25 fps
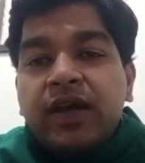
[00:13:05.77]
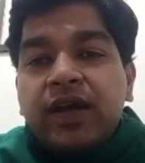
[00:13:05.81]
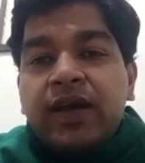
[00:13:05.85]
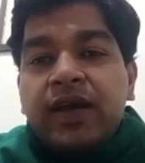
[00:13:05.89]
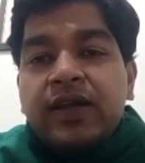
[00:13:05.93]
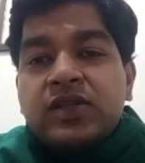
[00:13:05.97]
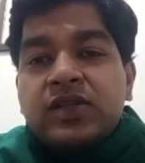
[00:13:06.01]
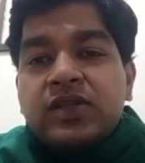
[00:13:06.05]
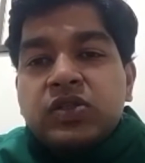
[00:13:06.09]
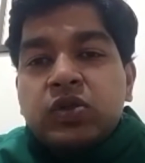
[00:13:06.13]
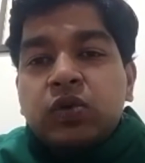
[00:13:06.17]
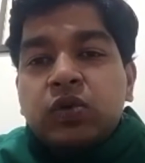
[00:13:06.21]

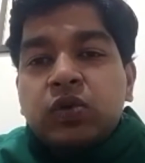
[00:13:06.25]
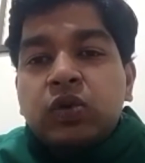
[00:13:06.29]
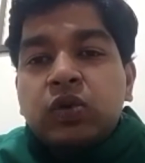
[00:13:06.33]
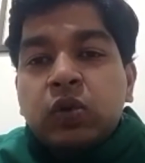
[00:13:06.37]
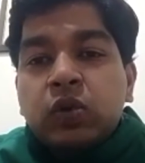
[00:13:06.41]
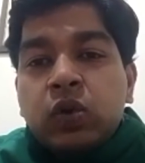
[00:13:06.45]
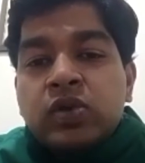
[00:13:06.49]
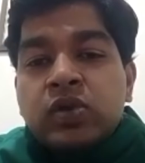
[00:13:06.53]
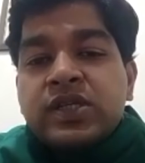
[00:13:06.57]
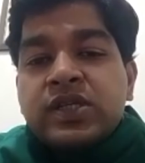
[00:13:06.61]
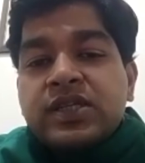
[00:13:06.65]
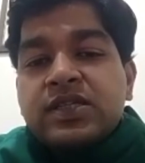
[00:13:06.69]
And so
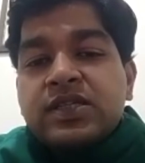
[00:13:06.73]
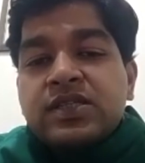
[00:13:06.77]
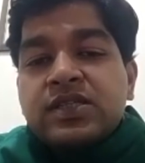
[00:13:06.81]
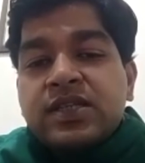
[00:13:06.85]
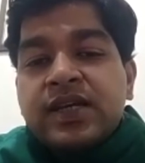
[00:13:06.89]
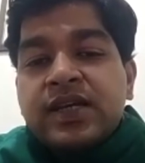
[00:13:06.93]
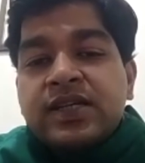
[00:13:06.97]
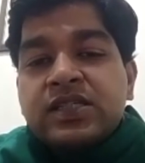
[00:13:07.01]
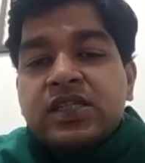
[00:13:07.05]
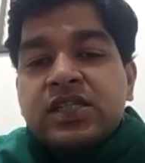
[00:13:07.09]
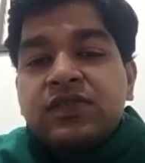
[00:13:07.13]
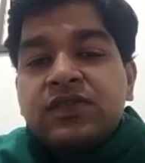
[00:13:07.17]
those
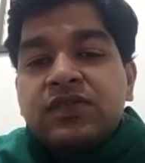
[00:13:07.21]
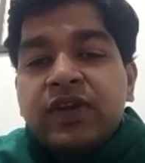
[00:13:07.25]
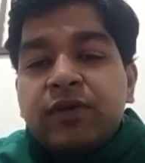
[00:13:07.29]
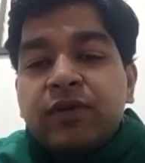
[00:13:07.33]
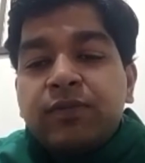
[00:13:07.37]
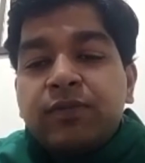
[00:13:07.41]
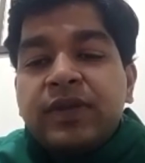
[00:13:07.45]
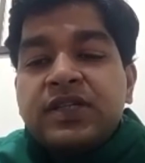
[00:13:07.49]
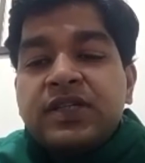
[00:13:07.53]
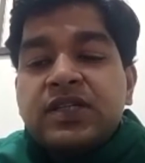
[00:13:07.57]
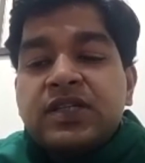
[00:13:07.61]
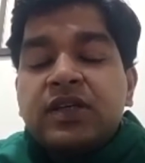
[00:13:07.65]
exercises
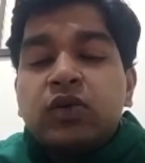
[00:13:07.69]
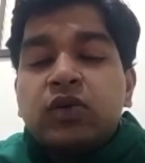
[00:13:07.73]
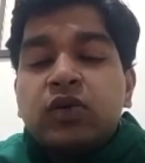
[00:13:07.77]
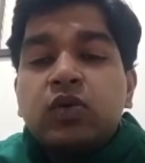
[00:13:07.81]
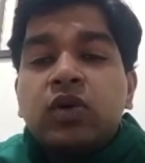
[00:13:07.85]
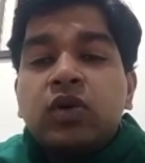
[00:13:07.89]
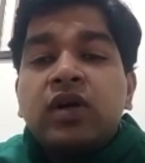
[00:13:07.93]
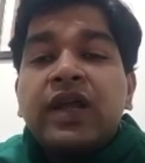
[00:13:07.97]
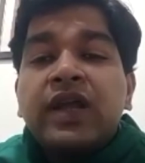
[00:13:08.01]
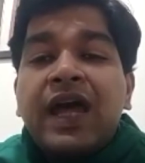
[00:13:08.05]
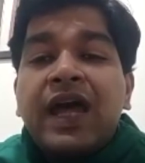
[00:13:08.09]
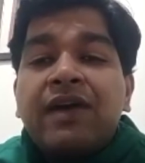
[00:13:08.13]
where patients do
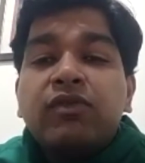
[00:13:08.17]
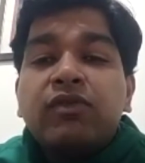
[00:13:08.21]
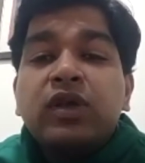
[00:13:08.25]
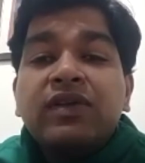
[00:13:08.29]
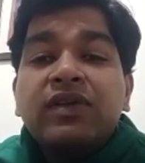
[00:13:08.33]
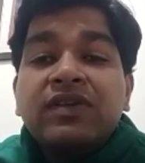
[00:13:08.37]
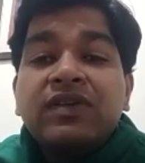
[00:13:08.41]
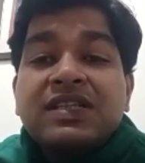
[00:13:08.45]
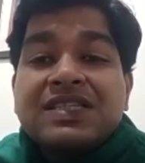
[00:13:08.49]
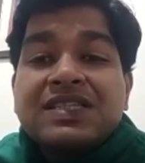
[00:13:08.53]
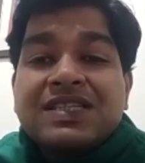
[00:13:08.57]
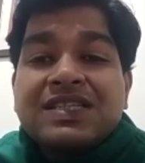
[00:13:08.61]
not have to
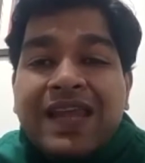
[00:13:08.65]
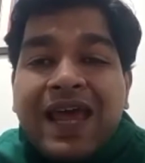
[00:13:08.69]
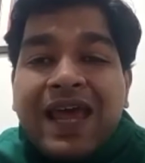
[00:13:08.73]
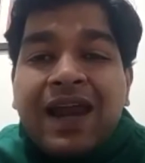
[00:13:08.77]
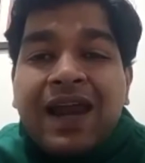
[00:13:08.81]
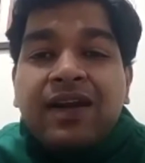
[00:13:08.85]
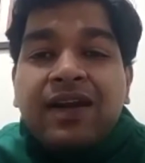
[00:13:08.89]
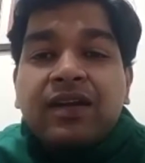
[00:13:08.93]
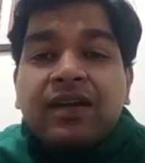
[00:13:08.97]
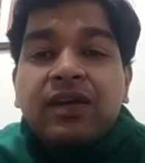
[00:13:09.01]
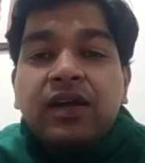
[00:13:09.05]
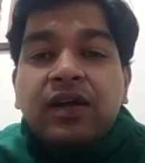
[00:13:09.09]
even
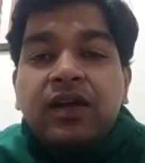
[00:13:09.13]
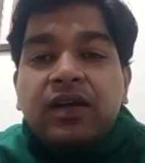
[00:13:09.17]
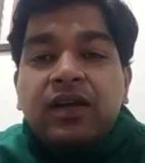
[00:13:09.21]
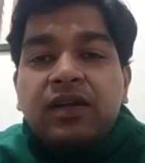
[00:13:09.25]
stand